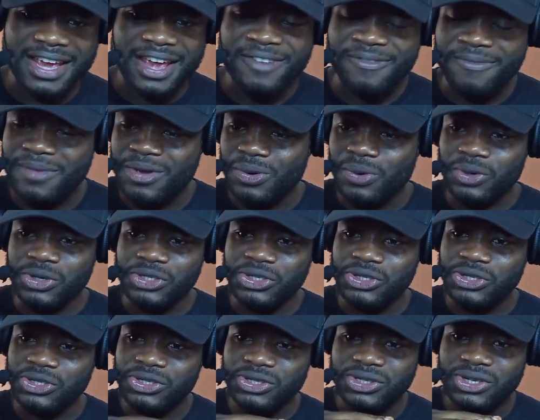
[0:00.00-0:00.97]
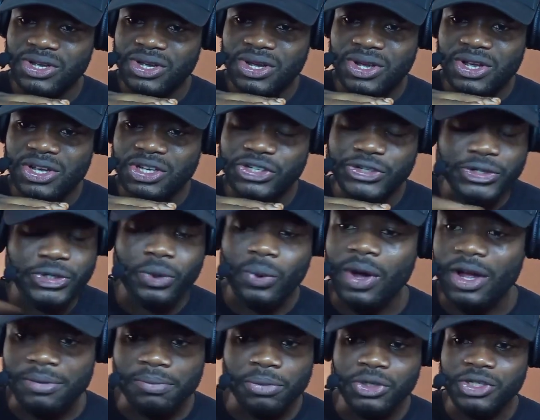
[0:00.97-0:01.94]
it gave me was
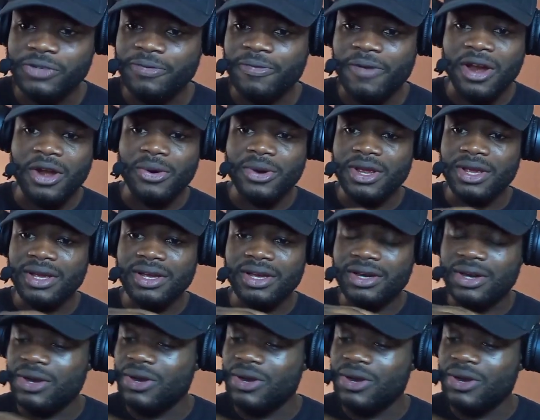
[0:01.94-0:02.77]
so atmospheric.